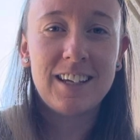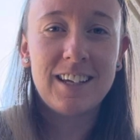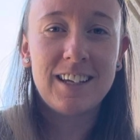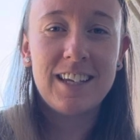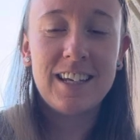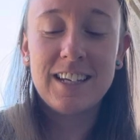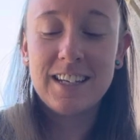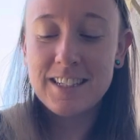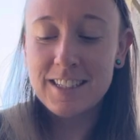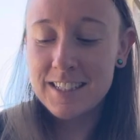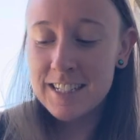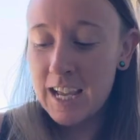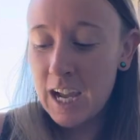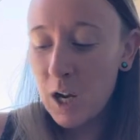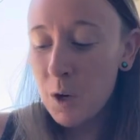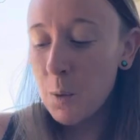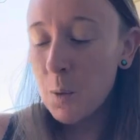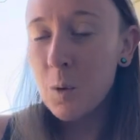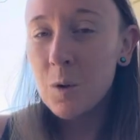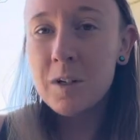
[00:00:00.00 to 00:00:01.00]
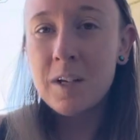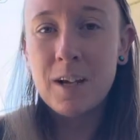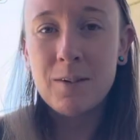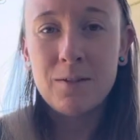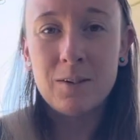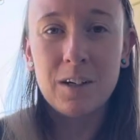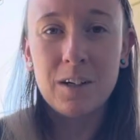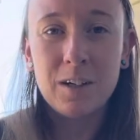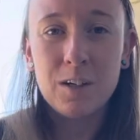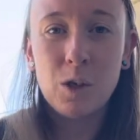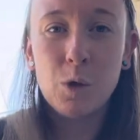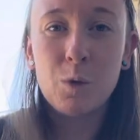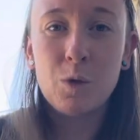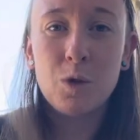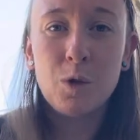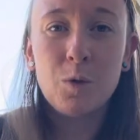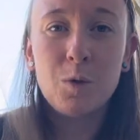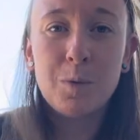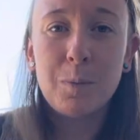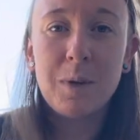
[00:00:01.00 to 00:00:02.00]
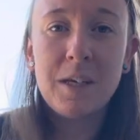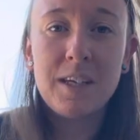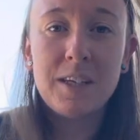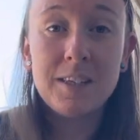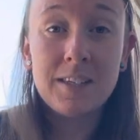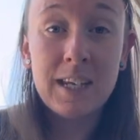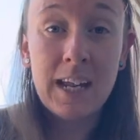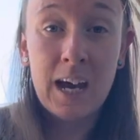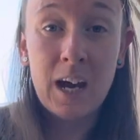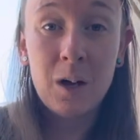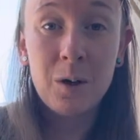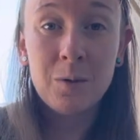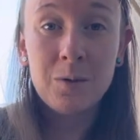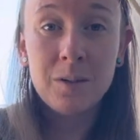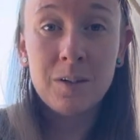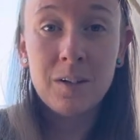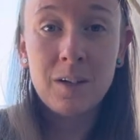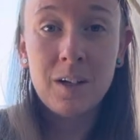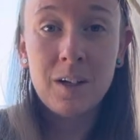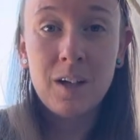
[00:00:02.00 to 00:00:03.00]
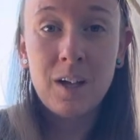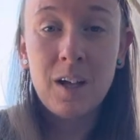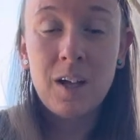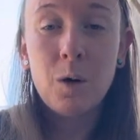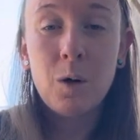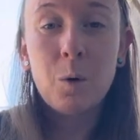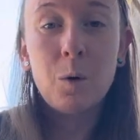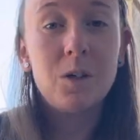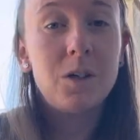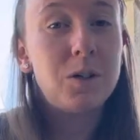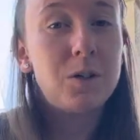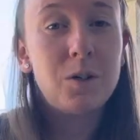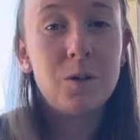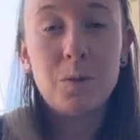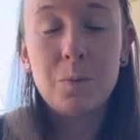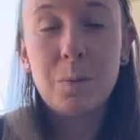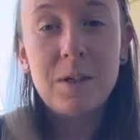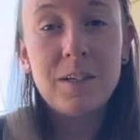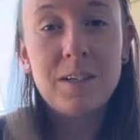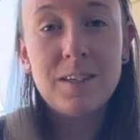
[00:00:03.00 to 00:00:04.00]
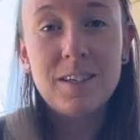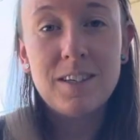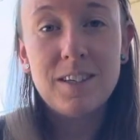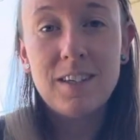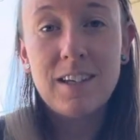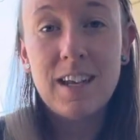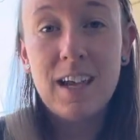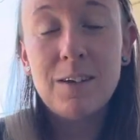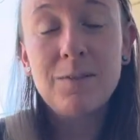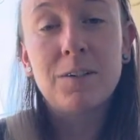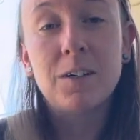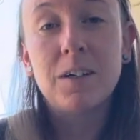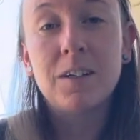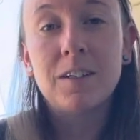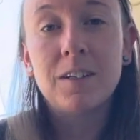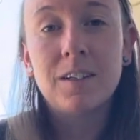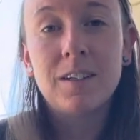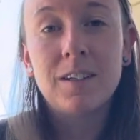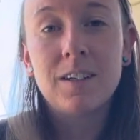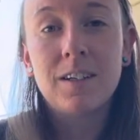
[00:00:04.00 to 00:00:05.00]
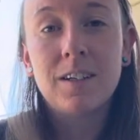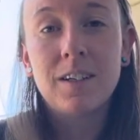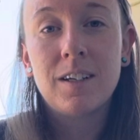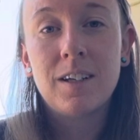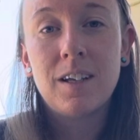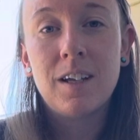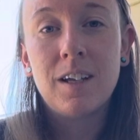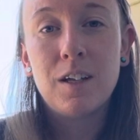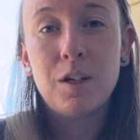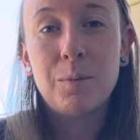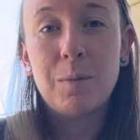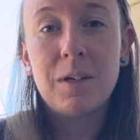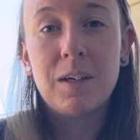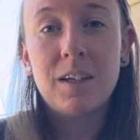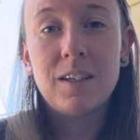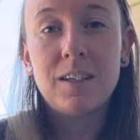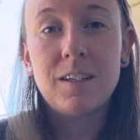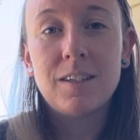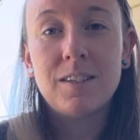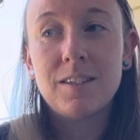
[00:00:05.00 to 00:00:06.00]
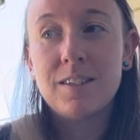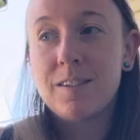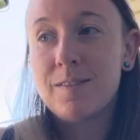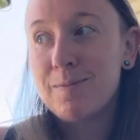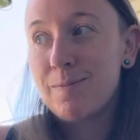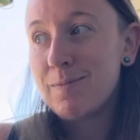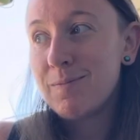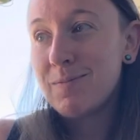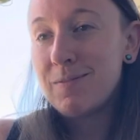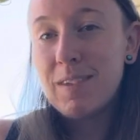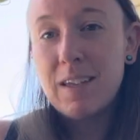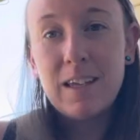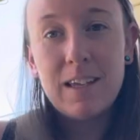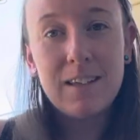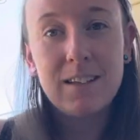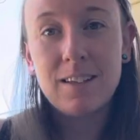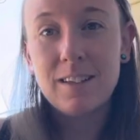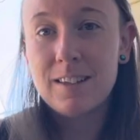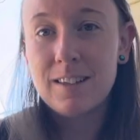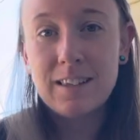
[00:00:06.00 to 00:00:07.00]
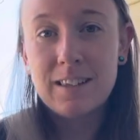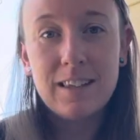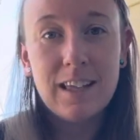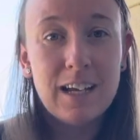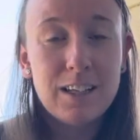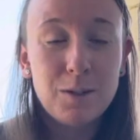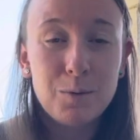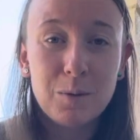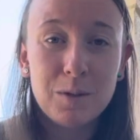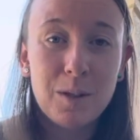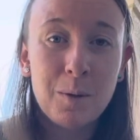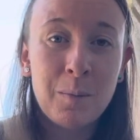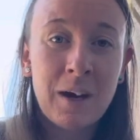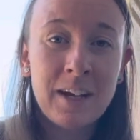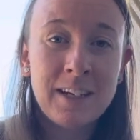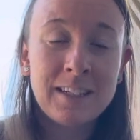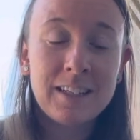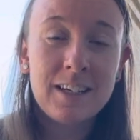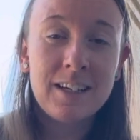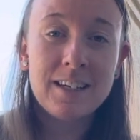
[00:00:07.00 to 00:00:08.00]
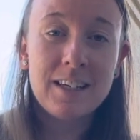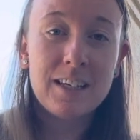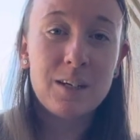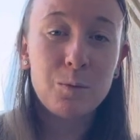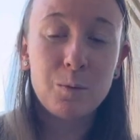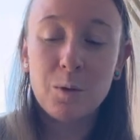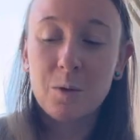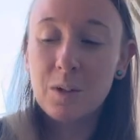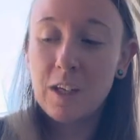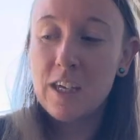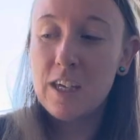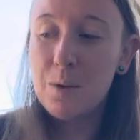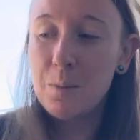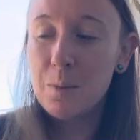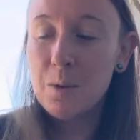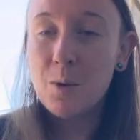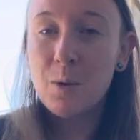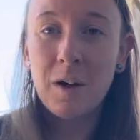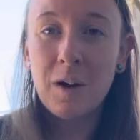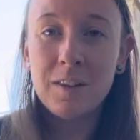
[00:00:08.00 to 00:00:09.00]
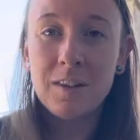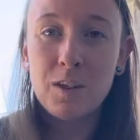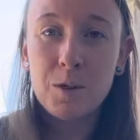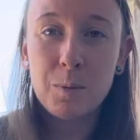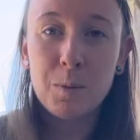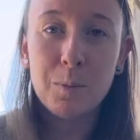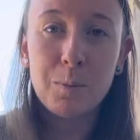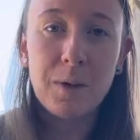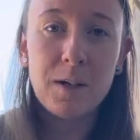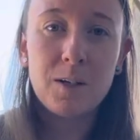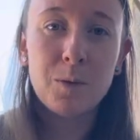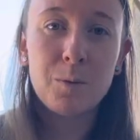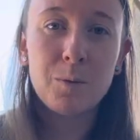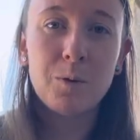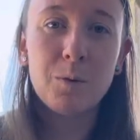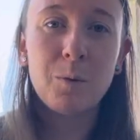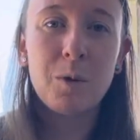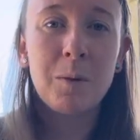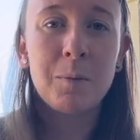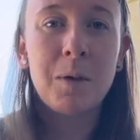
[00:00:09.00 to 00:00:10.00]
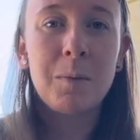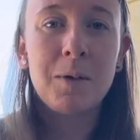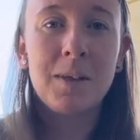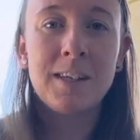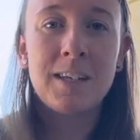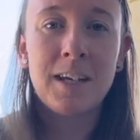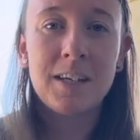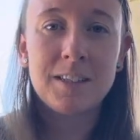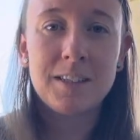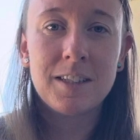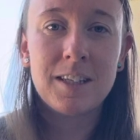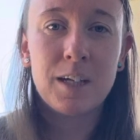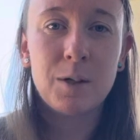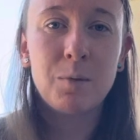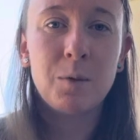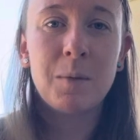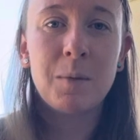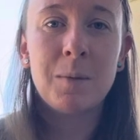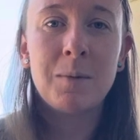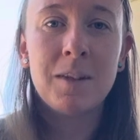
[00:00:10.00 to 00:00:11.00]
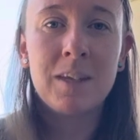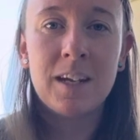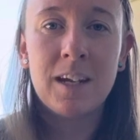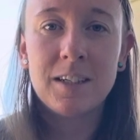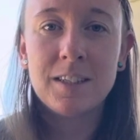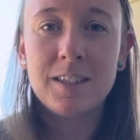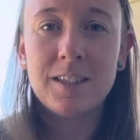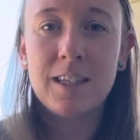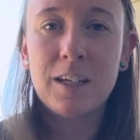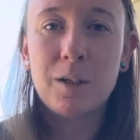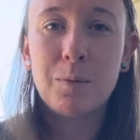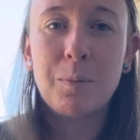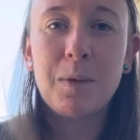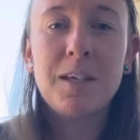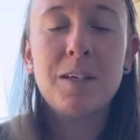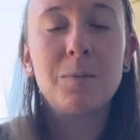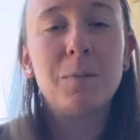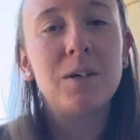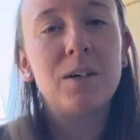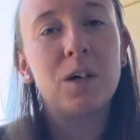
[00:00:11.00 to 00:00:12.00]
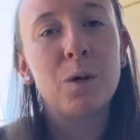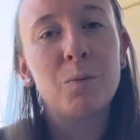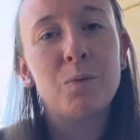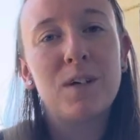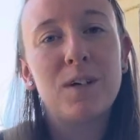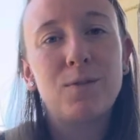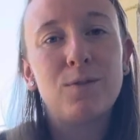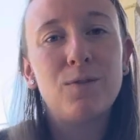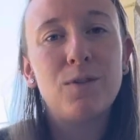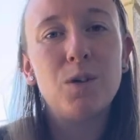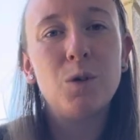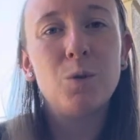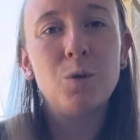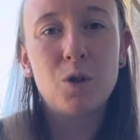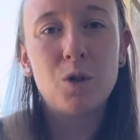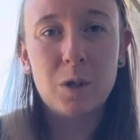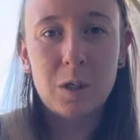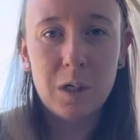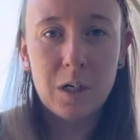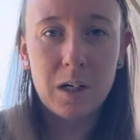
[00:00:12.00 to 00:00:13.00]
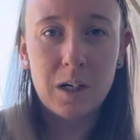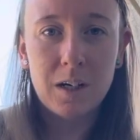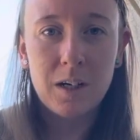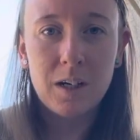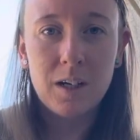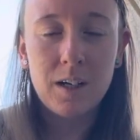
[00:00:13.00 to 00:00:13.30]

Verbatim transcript: It is now or never. You choose peace now or you choose peace never because that's what the mind does. It will keep you on this perpetual, well, maybe the next thing, well, maybe the next thing. Peace becomes a future